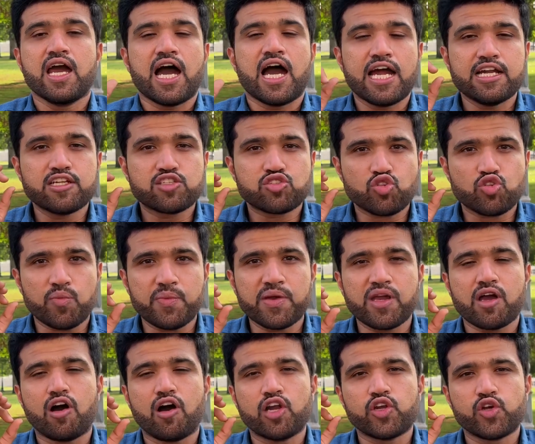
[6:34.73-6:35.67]
and
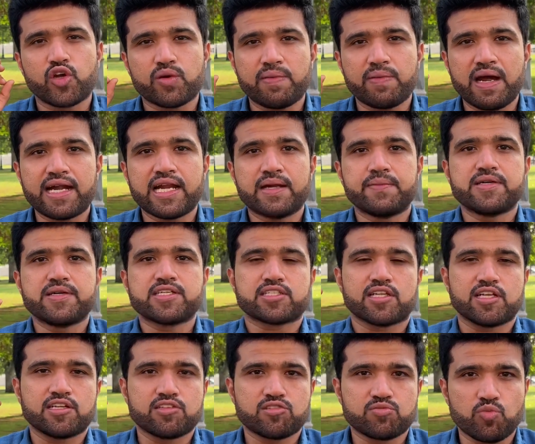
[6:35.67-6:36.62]
stopping all your bad
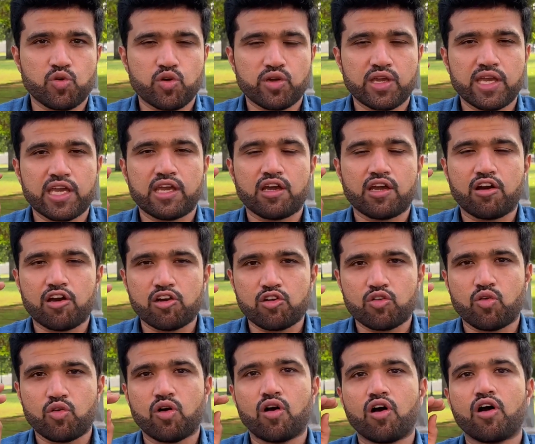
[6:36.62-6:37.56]
habits like smoking,
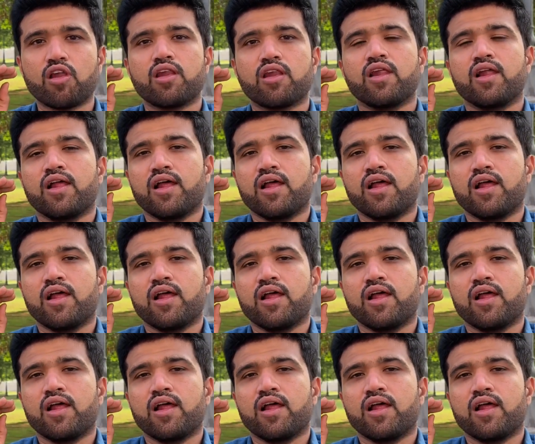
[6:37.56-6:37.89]
alcohol